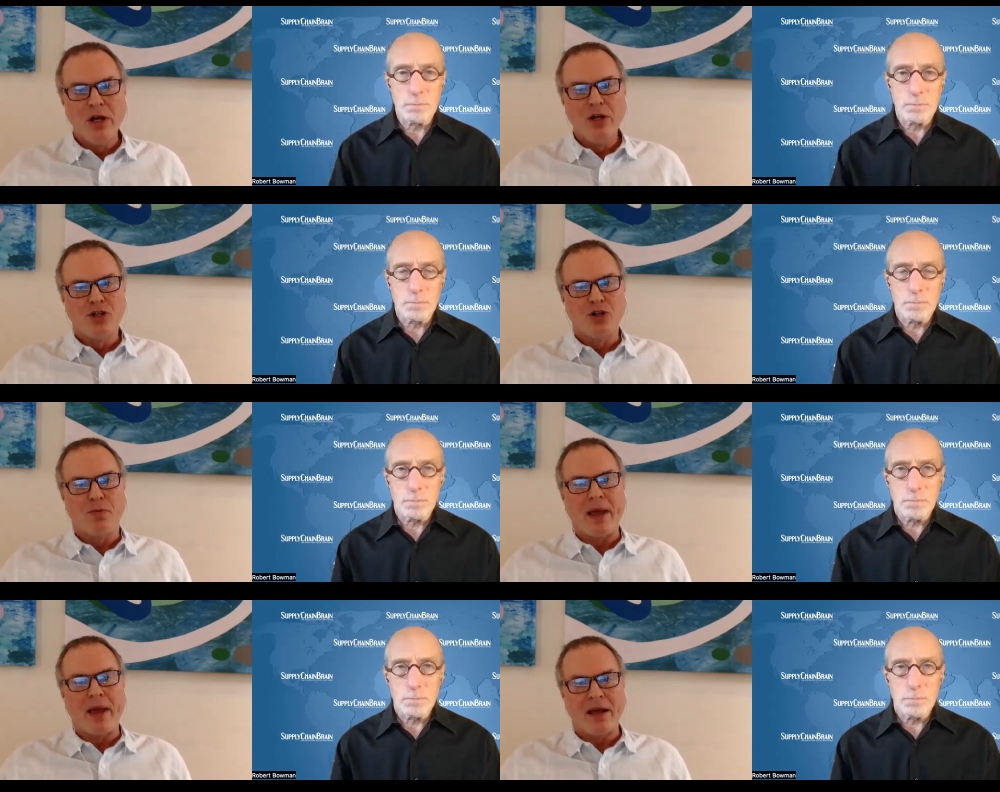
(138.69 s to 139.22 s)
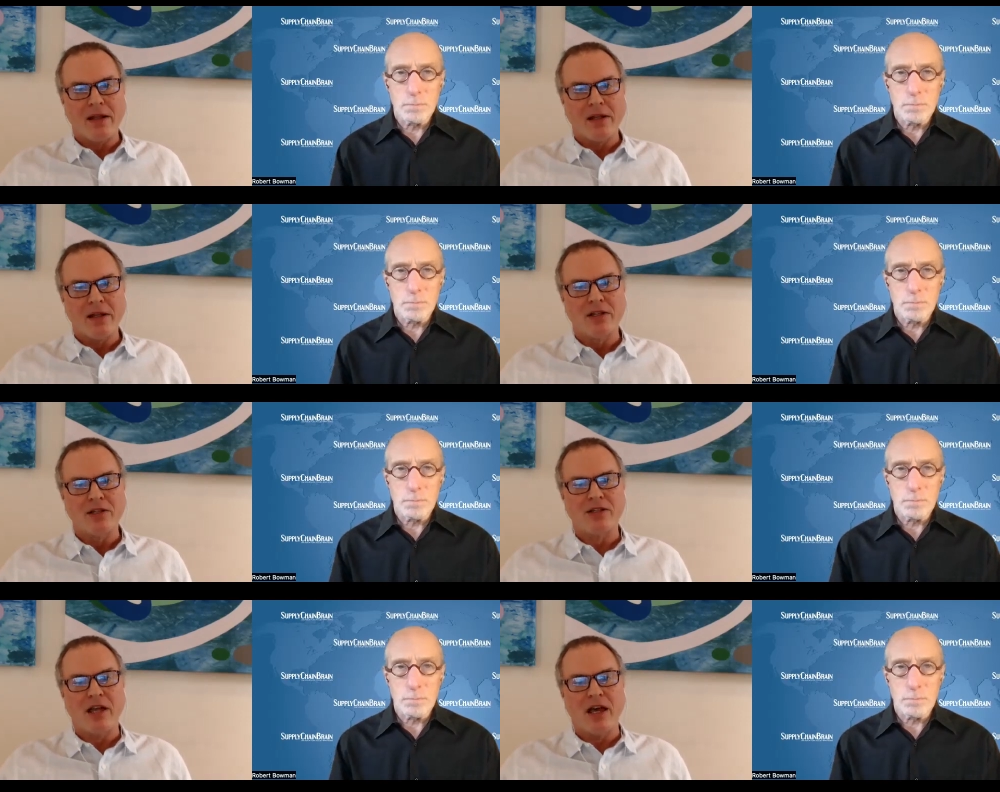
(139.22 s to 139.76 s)
Speaker 1: Japan
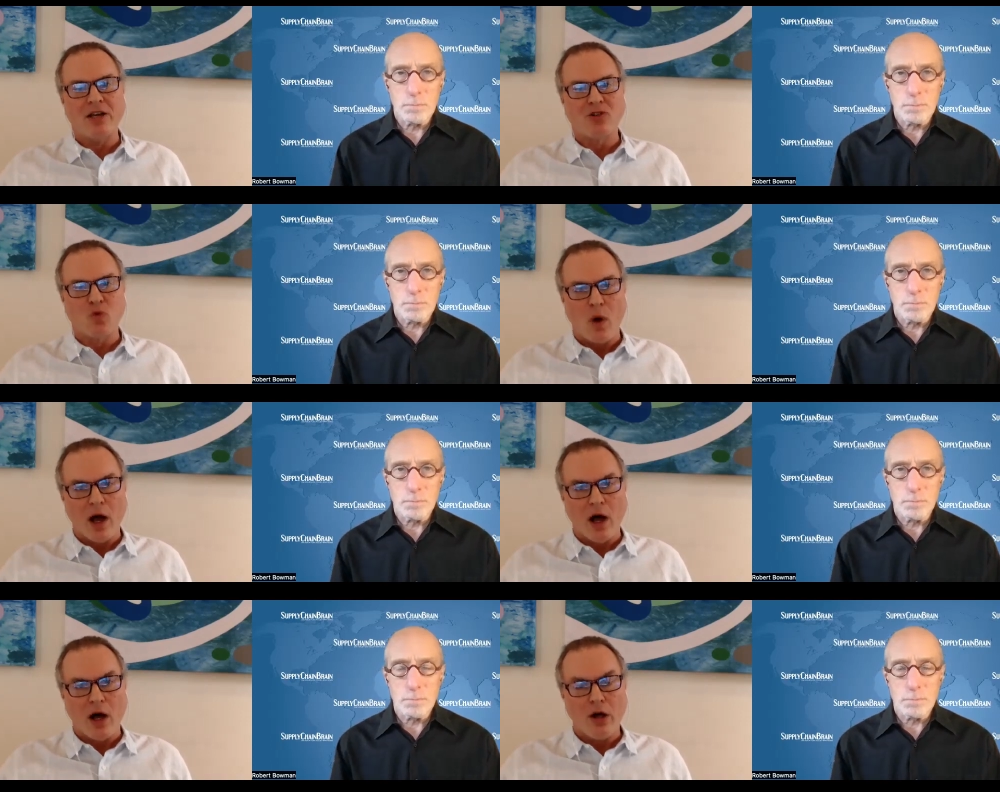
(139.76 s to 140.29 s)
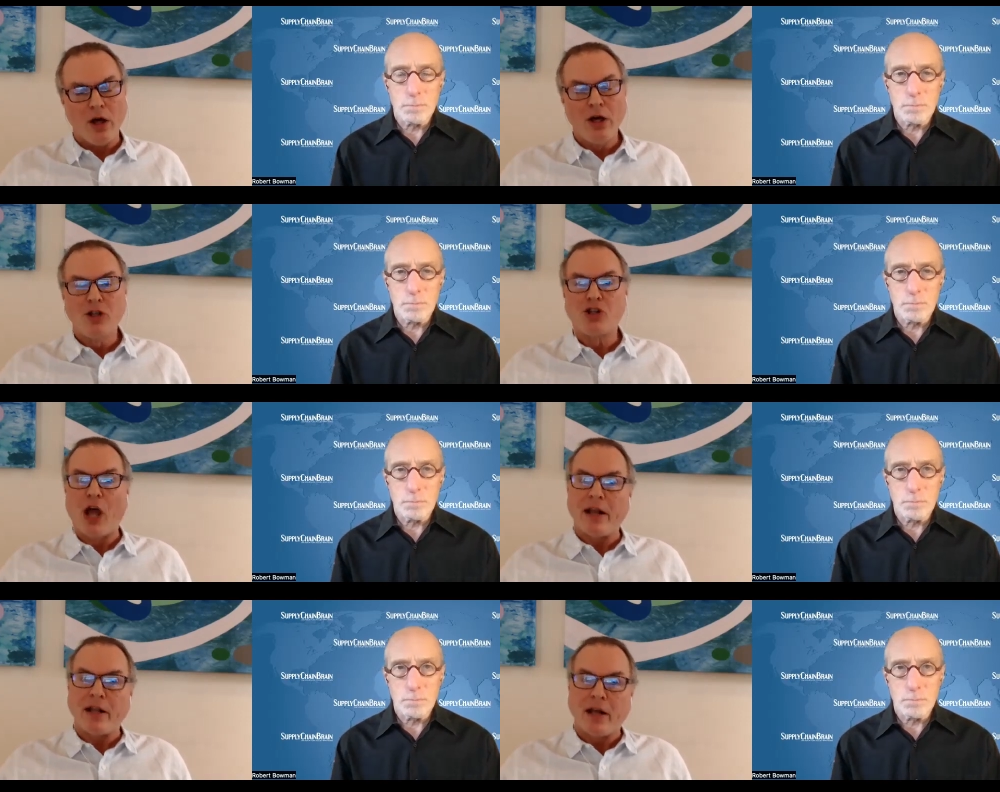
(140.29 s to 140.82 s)
is as well.
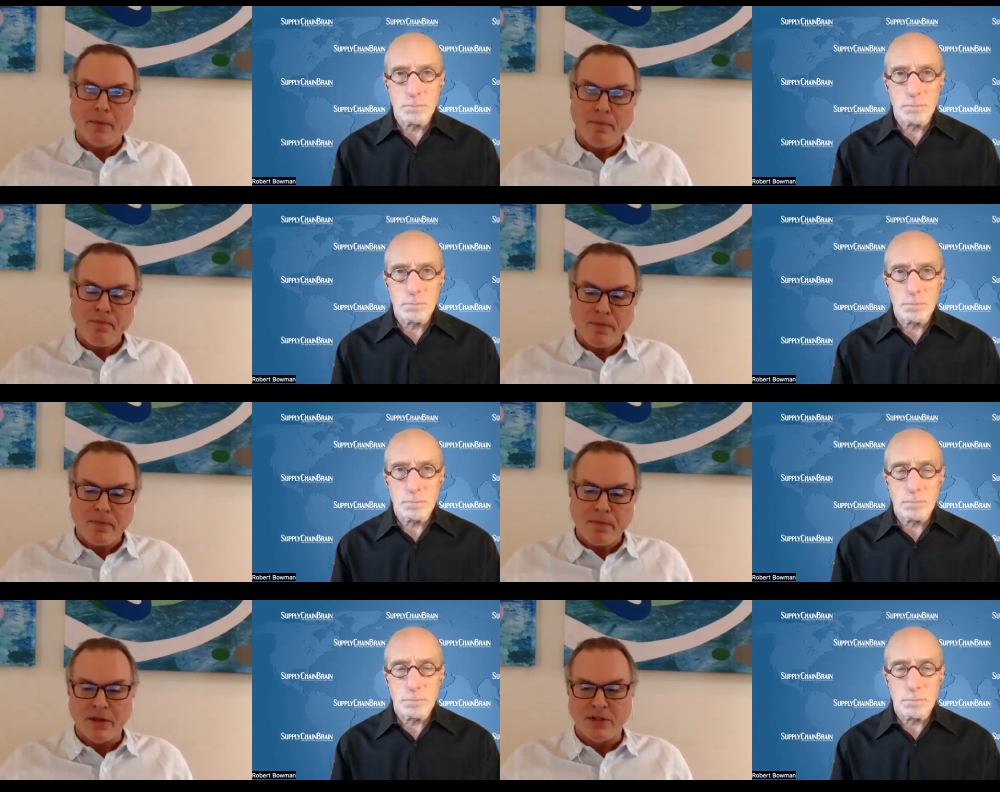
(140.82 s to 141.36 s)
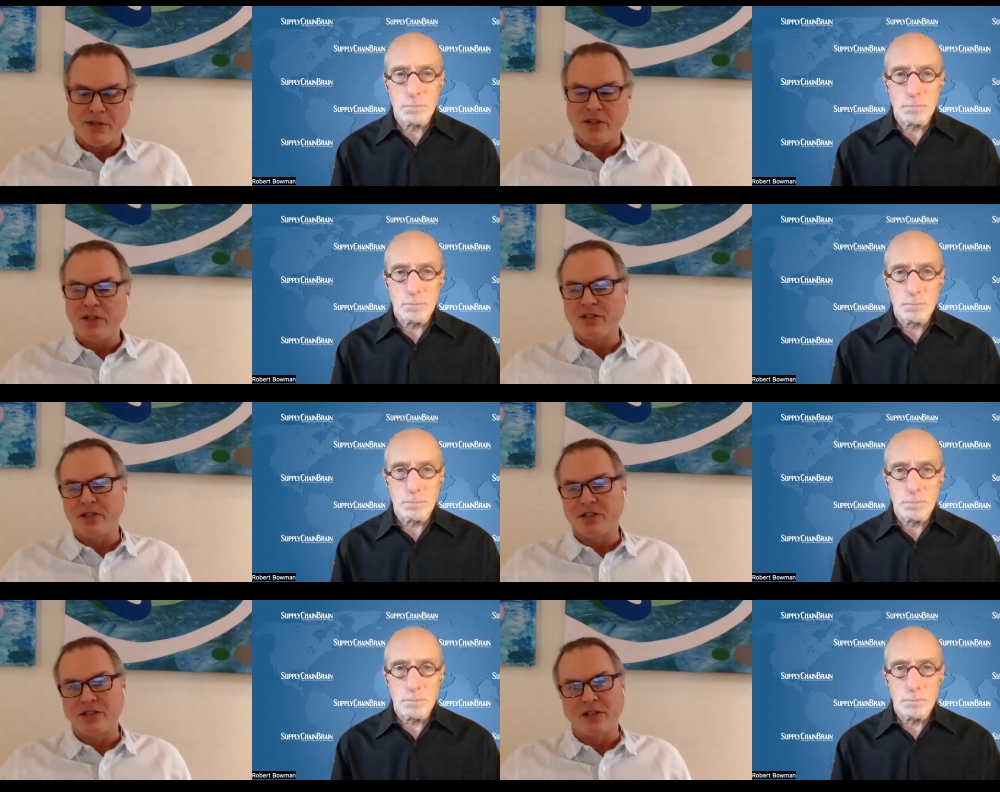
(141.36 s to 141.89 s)
China is,
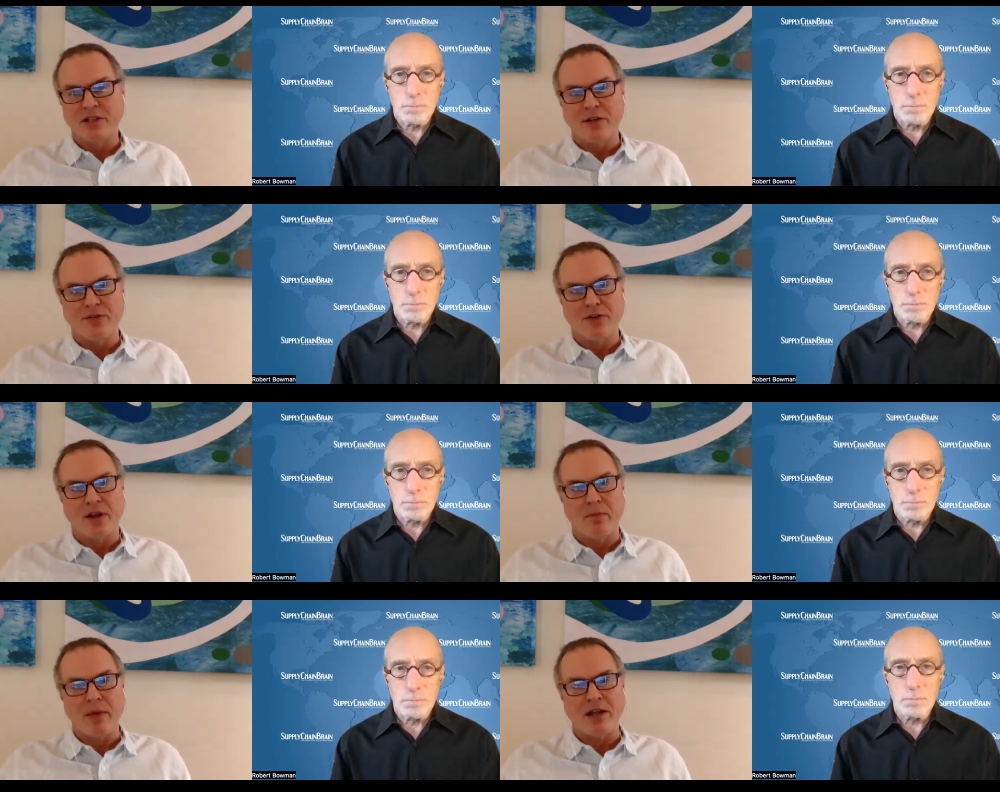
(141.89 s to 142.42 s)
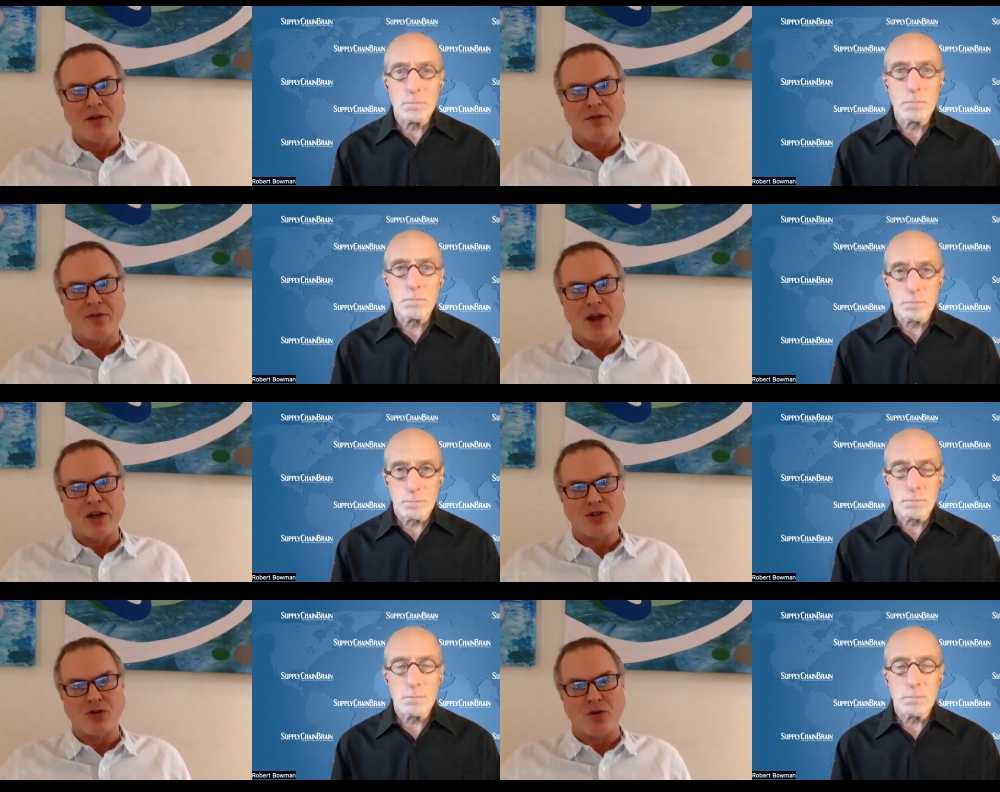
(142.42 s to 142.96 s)
is a significant
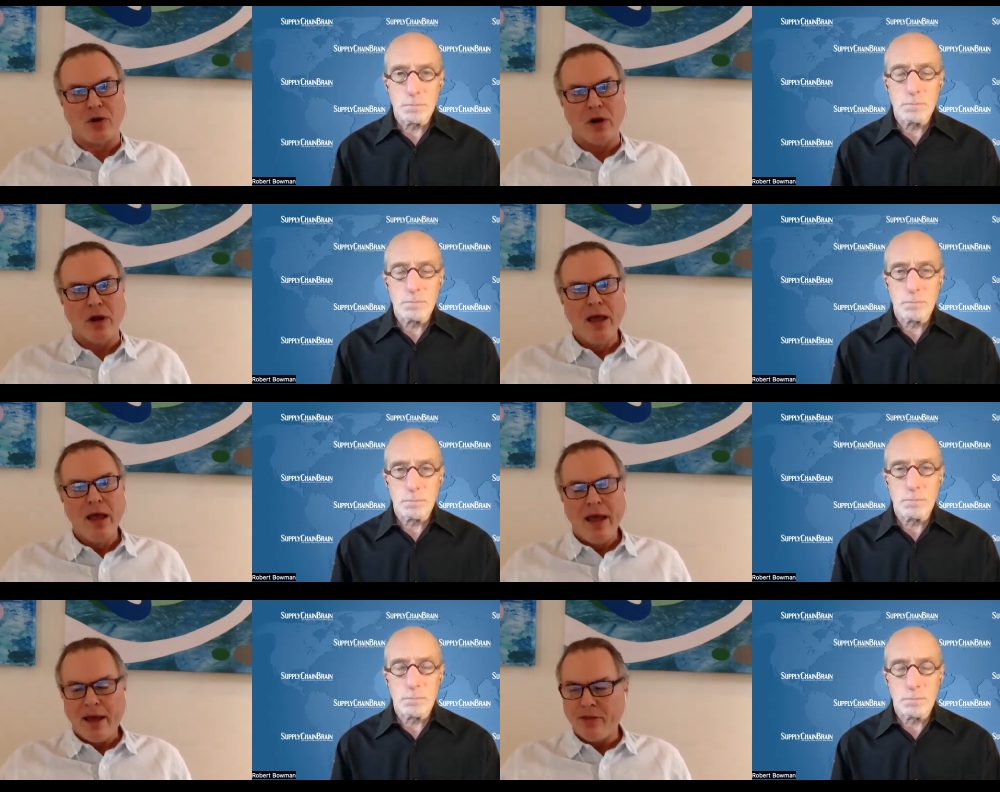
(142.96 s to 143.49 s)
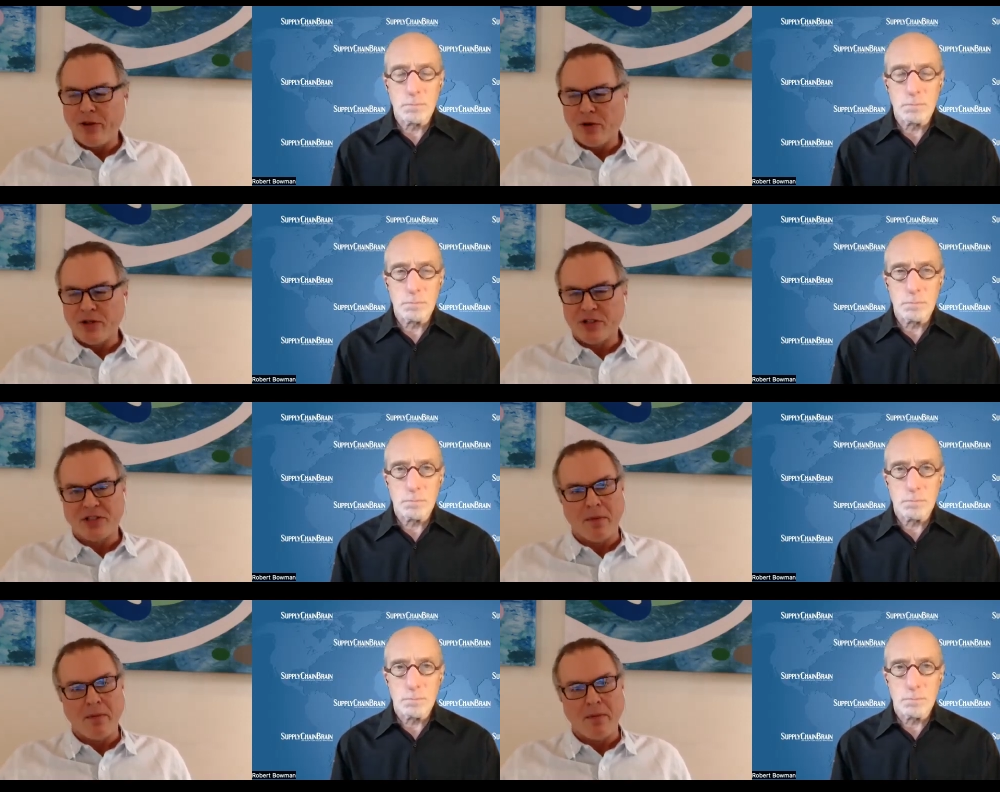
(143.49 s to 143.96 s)
manufacturer, and there is some